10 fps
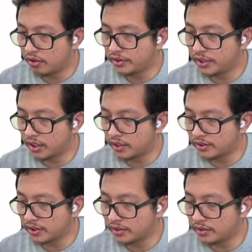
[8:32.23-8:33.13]
all the
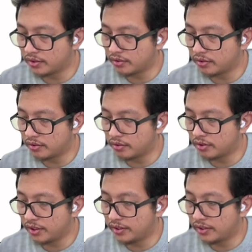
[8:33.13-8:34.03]
constant
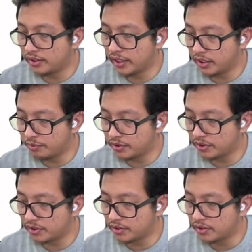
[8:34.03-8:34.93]
in the
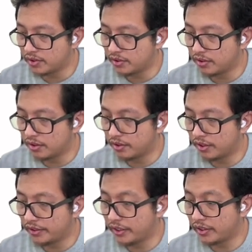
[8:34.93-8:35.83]
ellipse
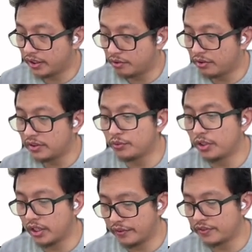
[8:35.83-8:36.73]
and they are equal,
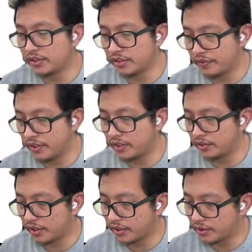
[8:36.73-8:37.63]
we'll have the
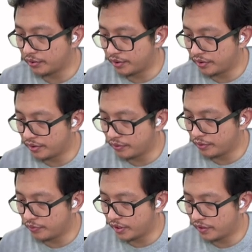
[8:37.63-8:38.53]
sphere. Okay, so
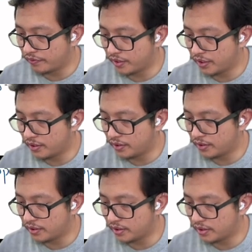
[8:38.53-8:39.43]
if we have
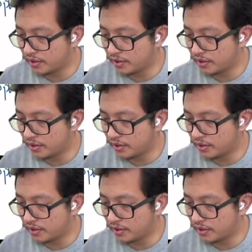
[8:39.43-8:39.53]
this